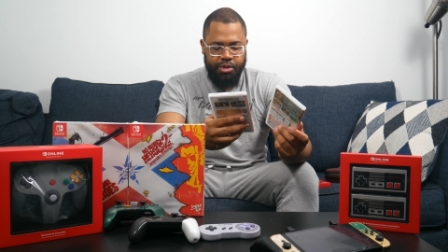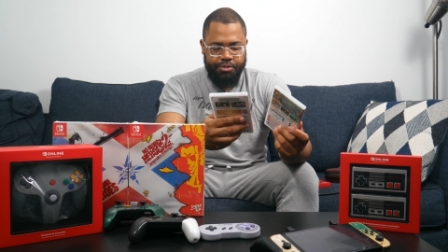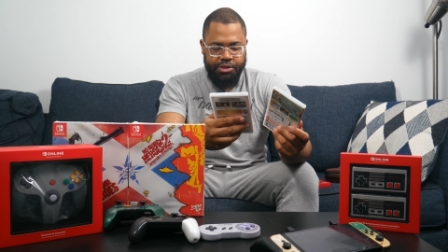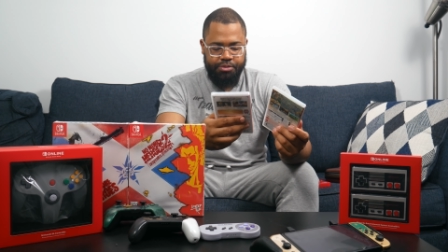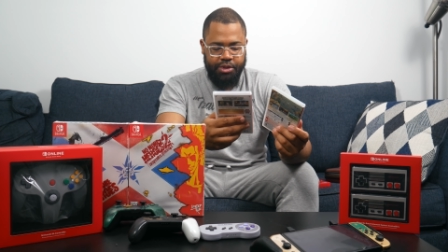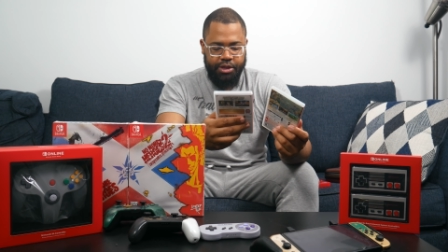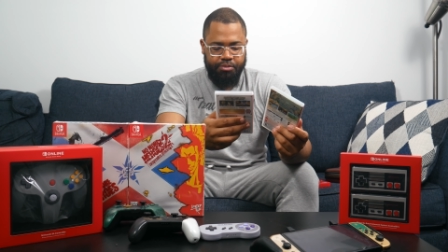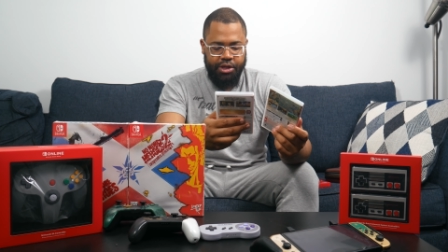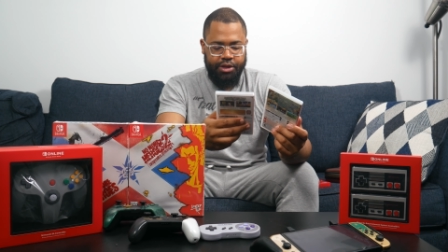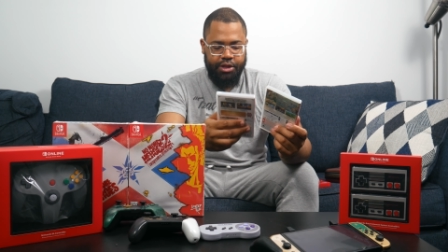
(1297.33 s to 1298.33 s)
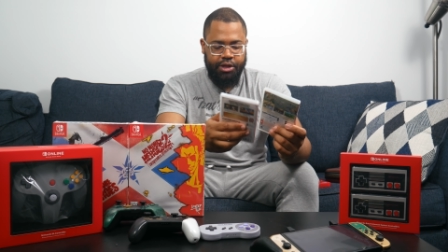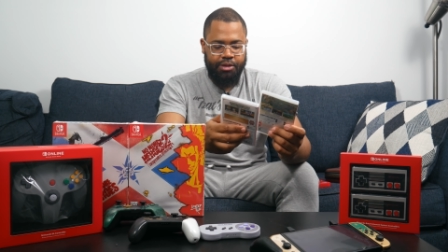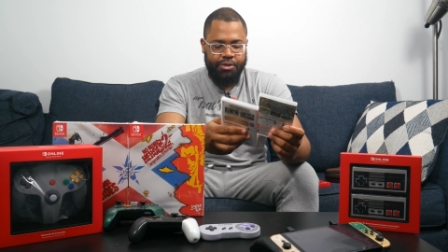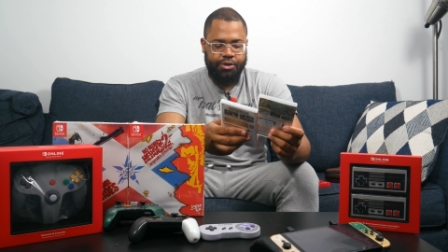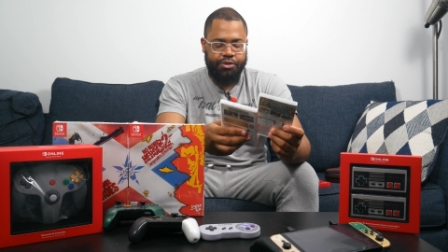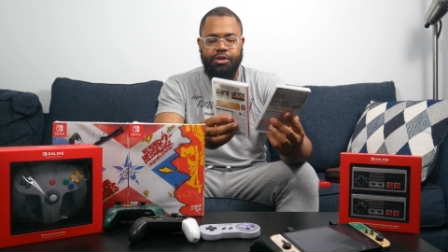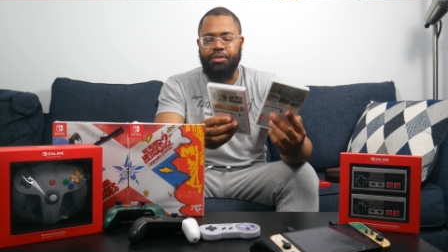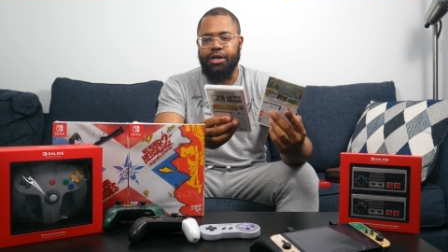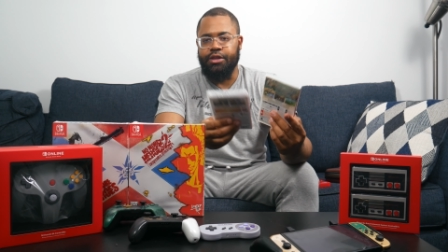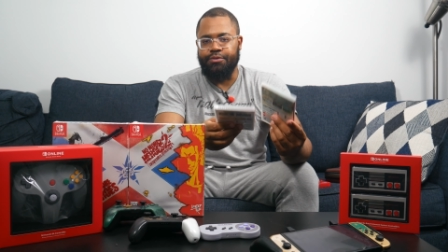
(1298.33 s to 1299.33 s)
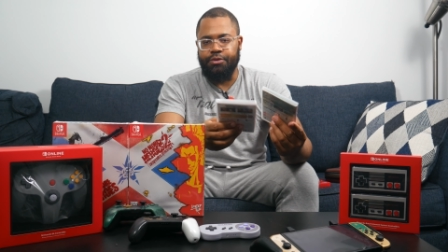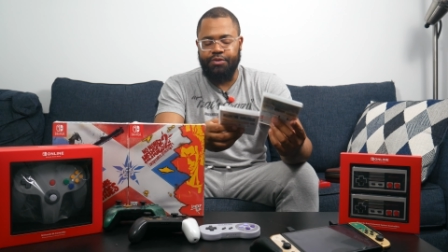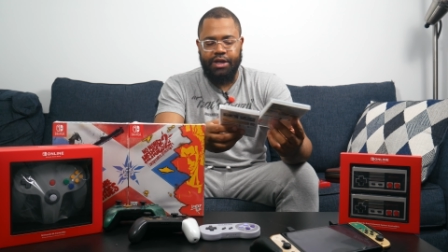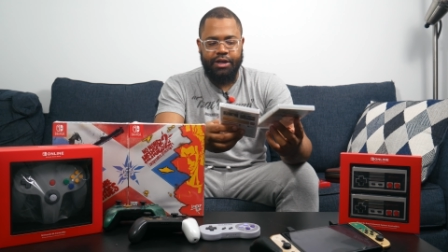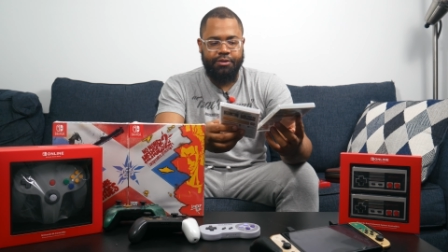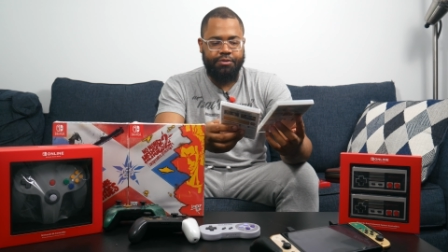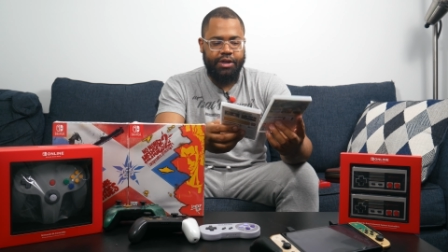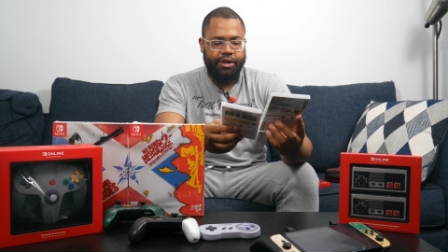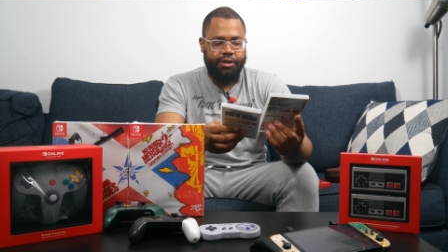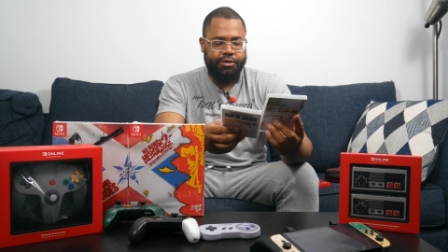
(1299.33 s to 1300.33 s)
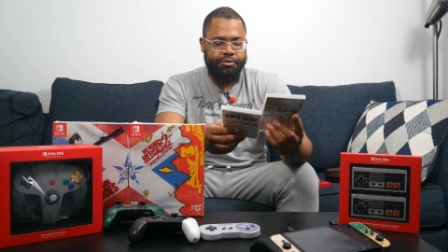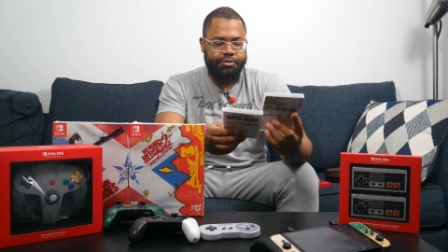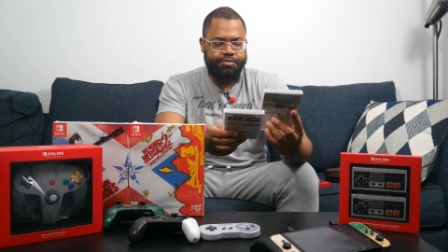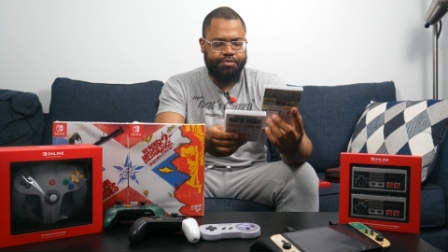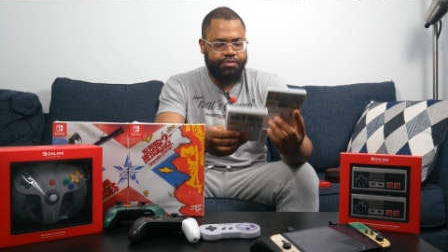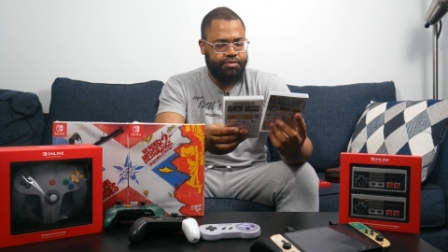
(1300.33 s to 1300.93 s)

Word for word: published by Bandai Namco, developed by Level 5, and